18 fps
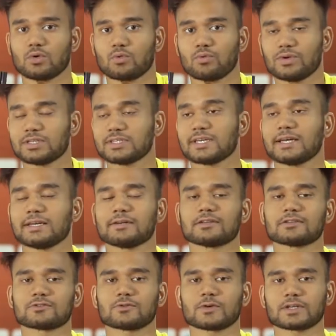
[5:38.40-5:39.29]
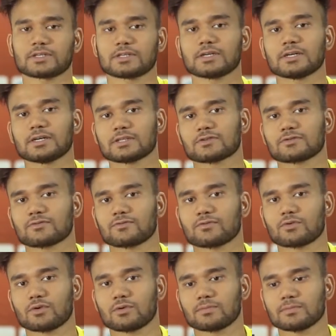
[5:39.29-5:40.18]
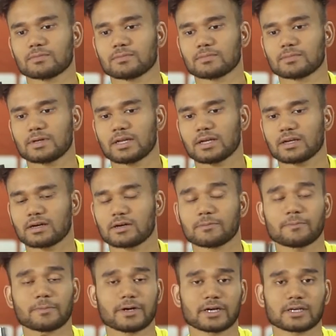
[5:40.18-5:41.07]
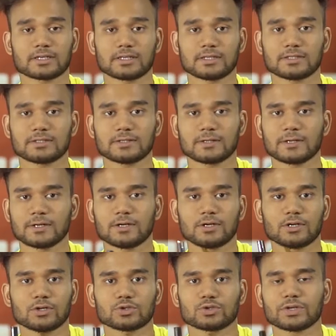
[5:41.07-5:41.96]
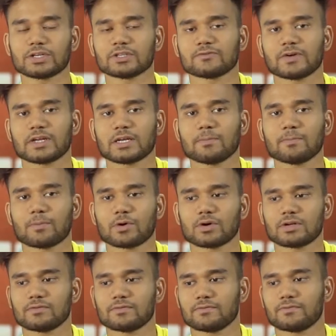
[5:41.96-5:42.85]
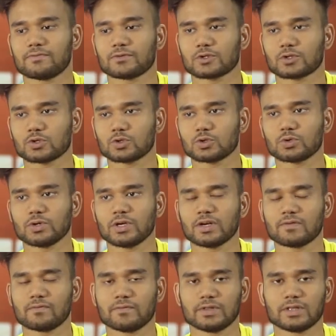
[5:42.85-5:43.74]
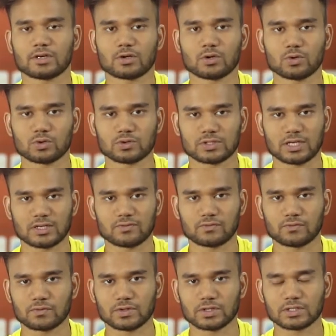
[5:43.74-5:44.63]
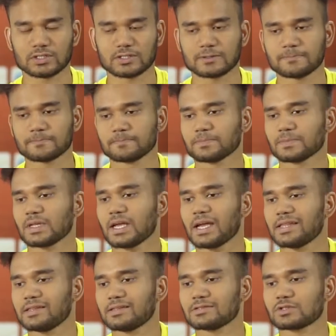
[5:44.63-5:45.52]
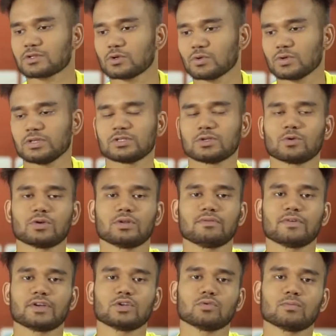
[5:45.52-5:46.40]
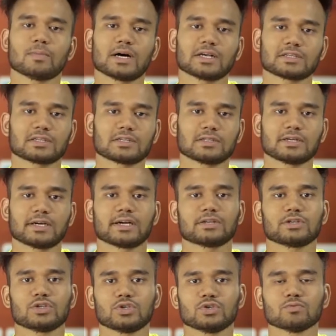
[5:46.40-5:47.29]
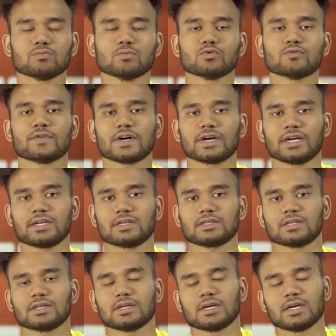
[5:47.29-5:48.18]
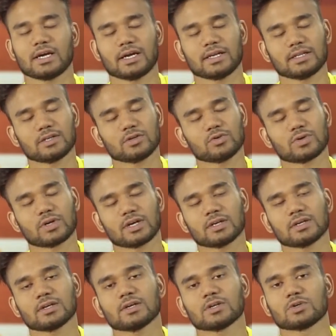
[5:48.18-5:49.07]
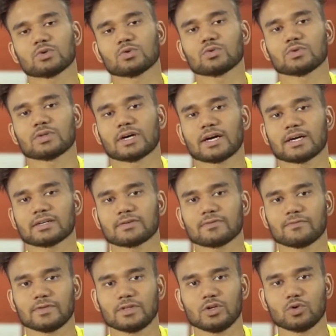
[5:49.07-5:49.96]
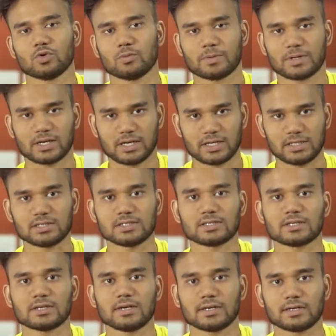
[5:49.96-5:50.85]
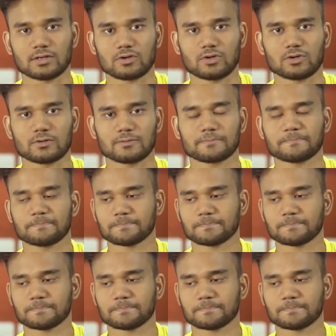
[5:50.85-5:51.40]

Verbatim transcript: which can distract us from like our practice so it is very important to do it with the closed eyes first and then slowly slowly when you master that you move ahead and then you can do that with the open eyes later on